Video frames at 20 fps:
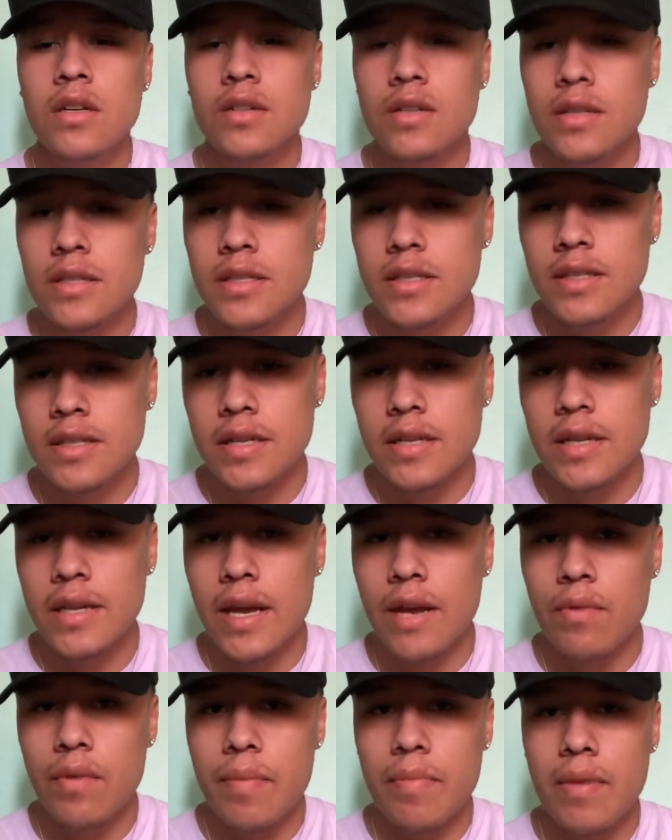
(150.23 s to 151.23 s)
So as the
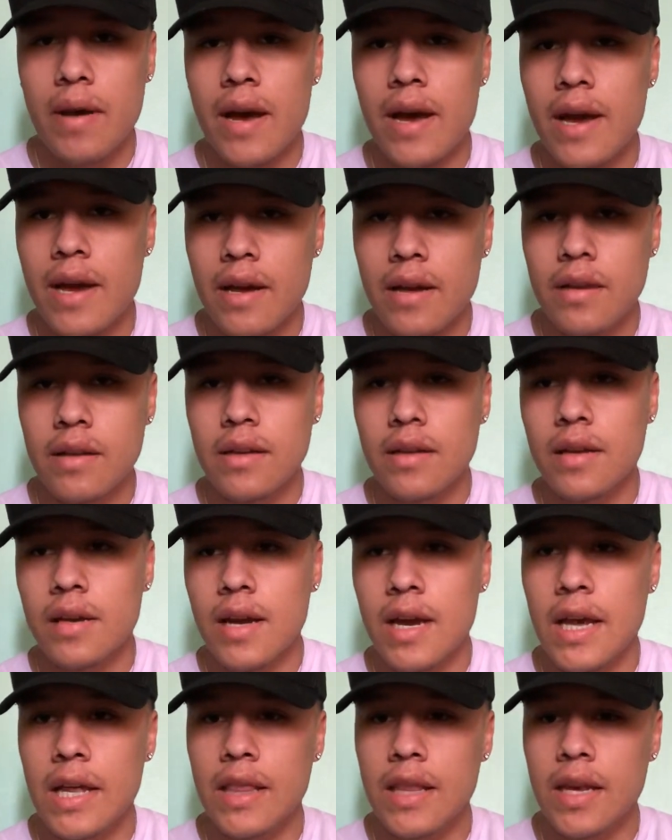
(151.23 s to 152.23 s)
day went by,
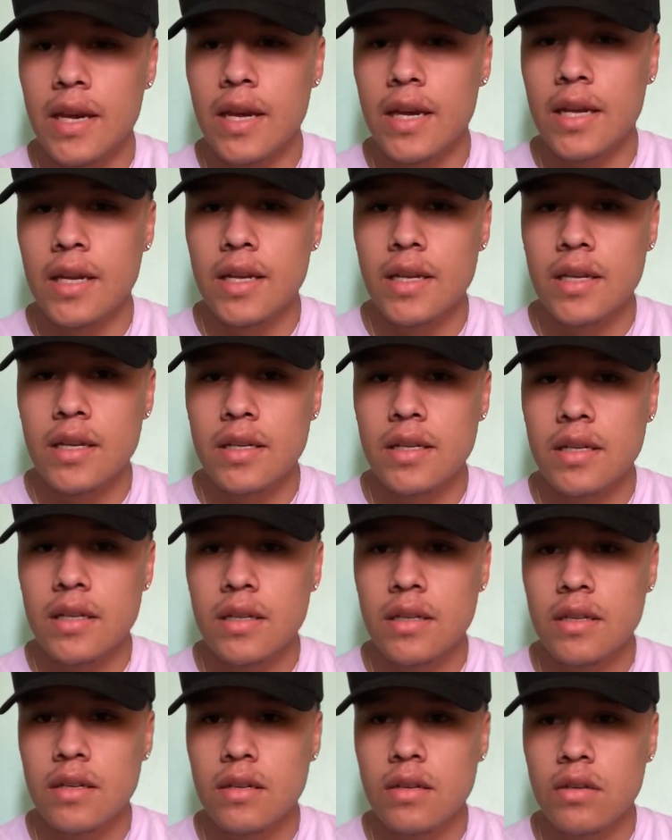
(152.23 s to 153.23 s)
and then
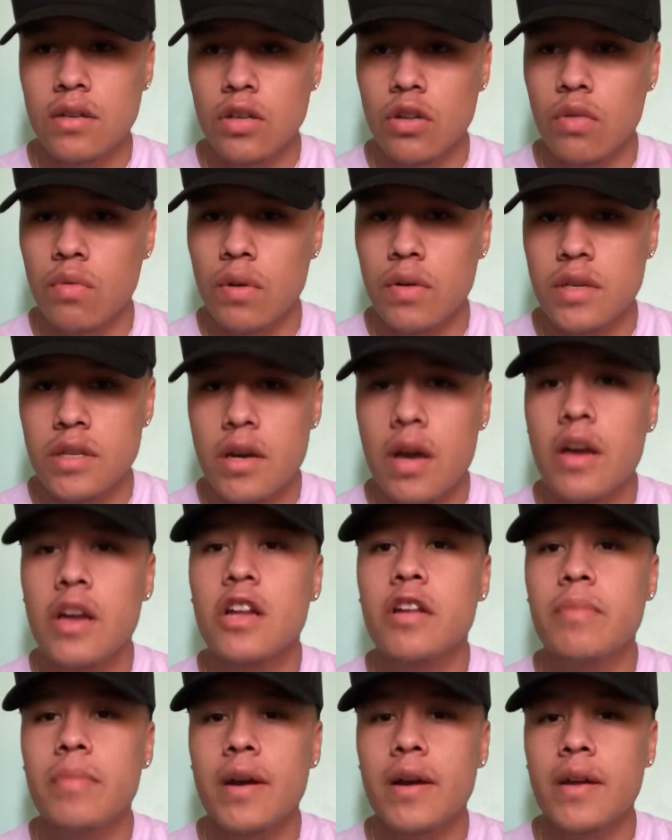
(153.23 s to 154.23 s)
we were
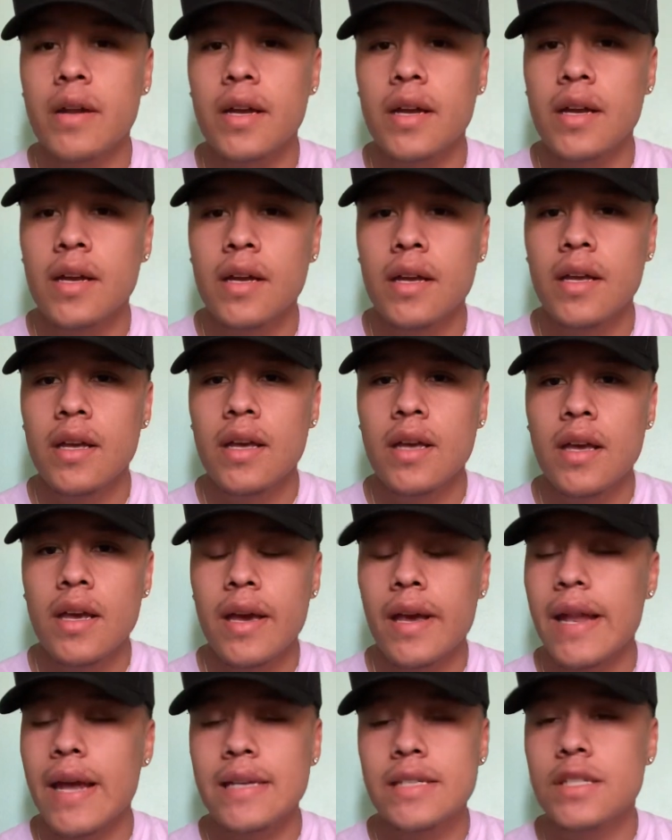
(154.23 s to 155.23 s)
talking about it,
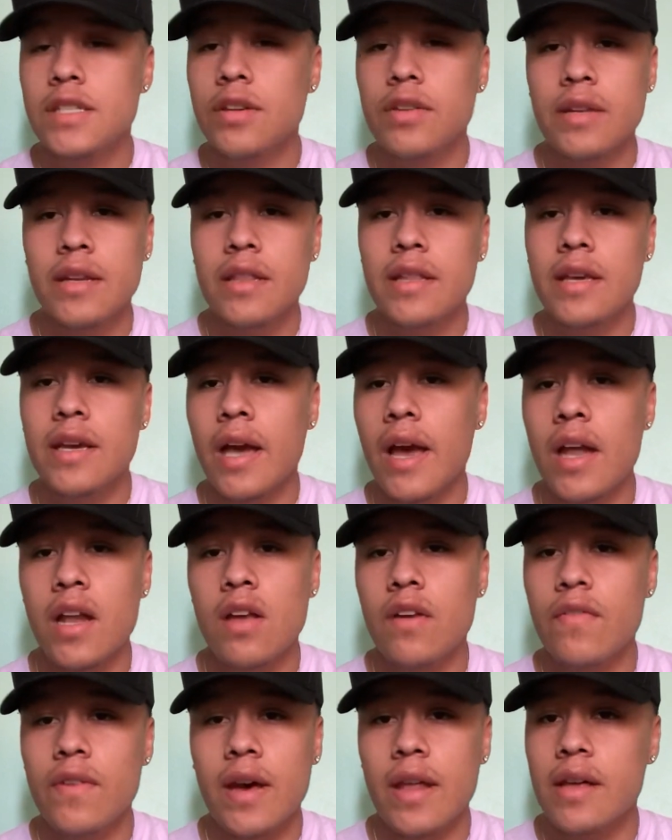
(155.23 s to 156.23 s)
and I still didn't think
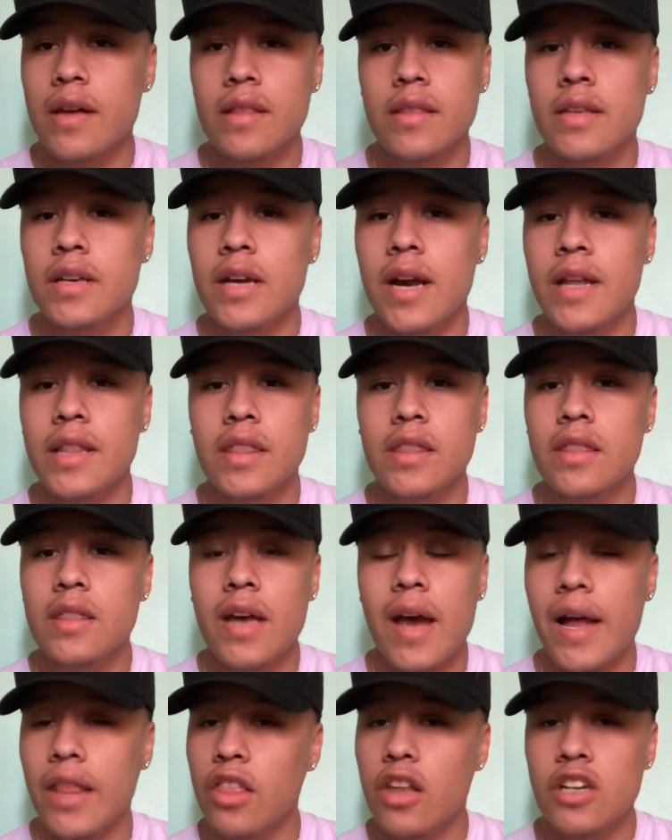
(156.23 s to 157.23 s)
any of it.
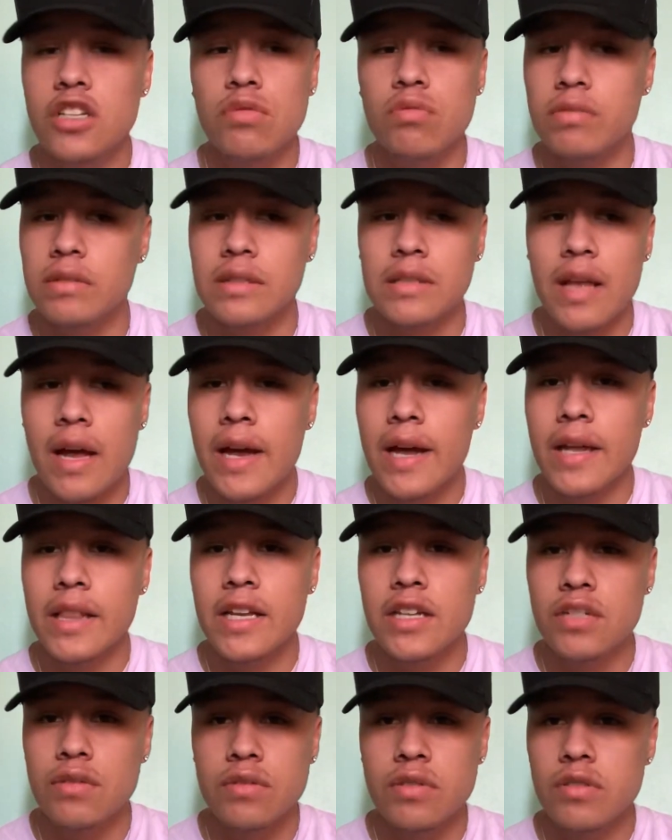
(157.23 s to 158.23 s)
I thought she was lying. I
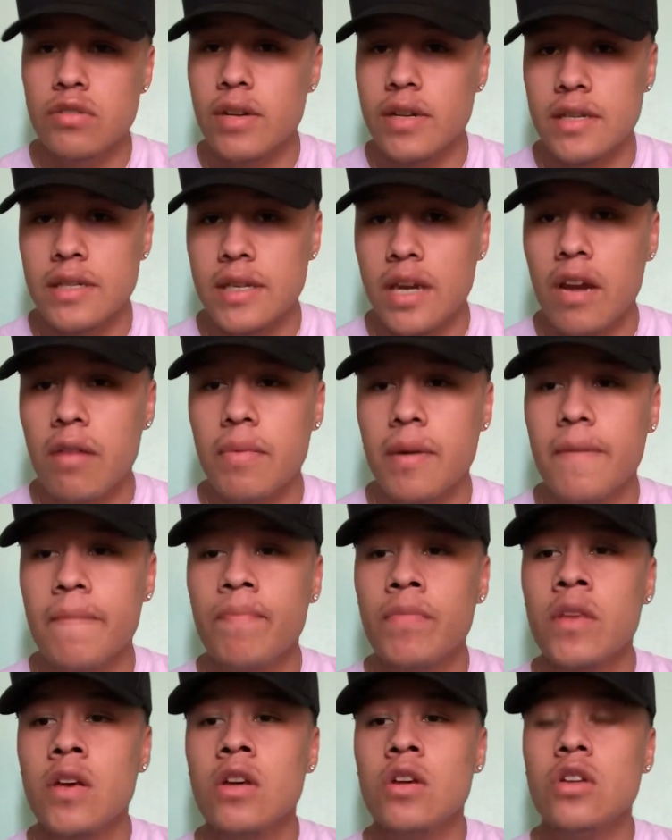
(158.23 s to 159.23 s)
thought she was trying to scare me.
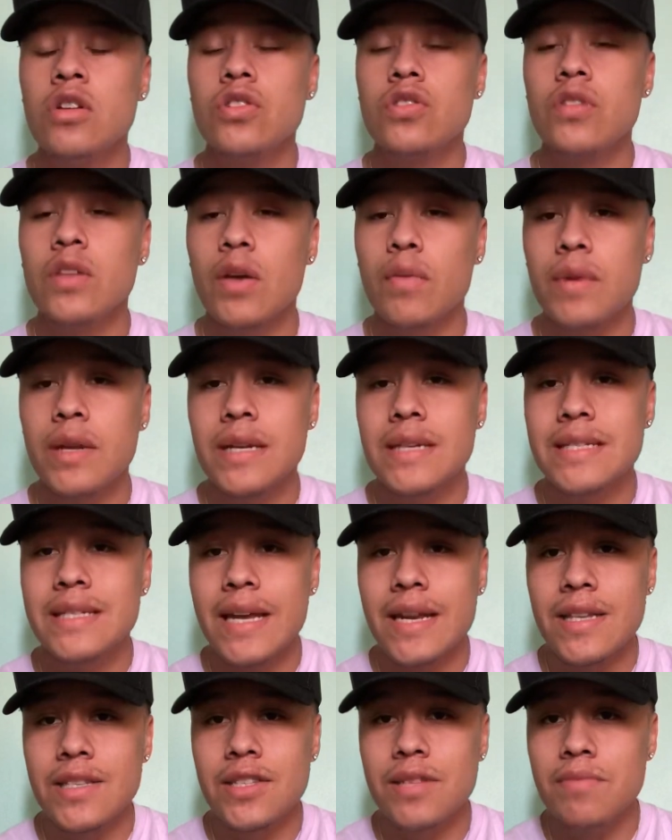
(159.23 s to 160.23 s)
So then we
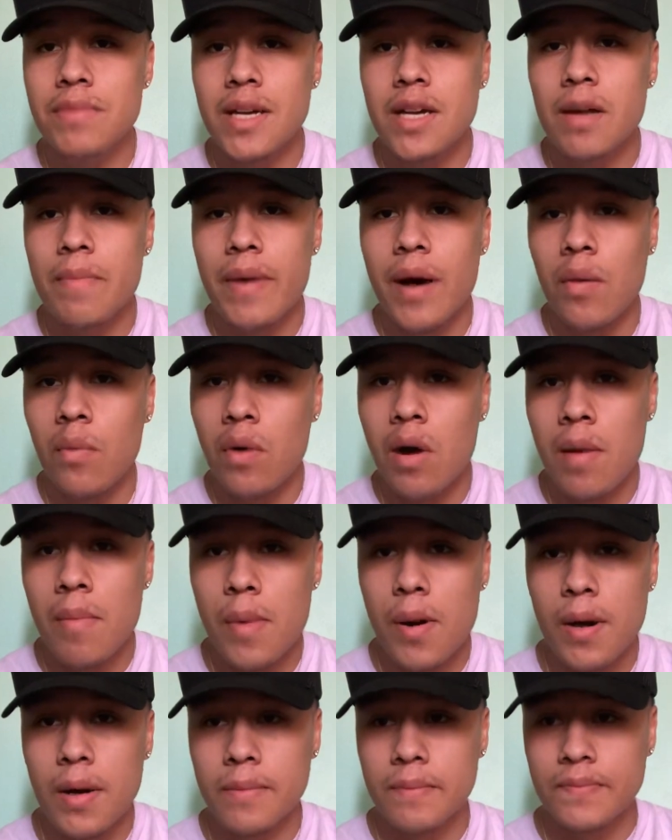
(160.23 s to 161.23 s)
decided to meet up at
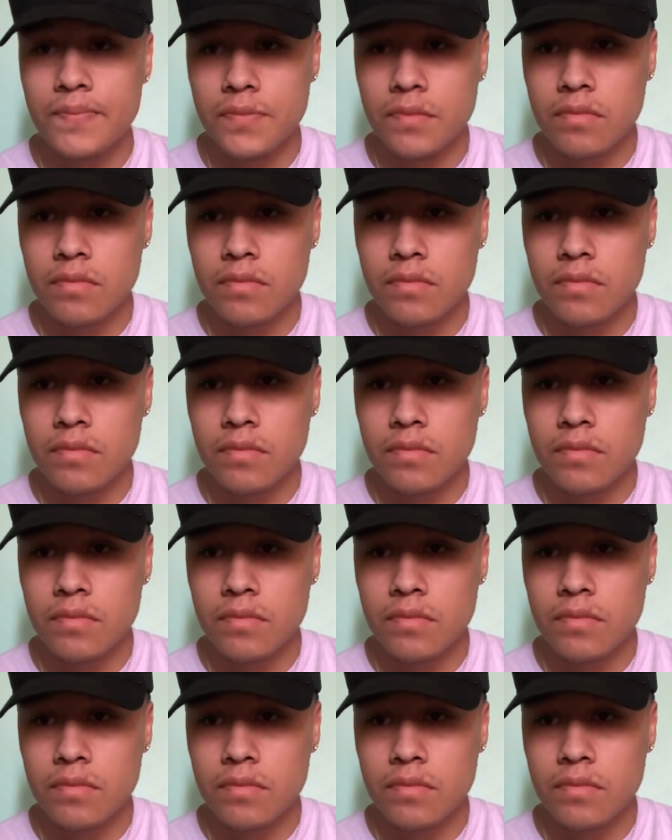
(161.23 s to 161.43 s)
Walmart,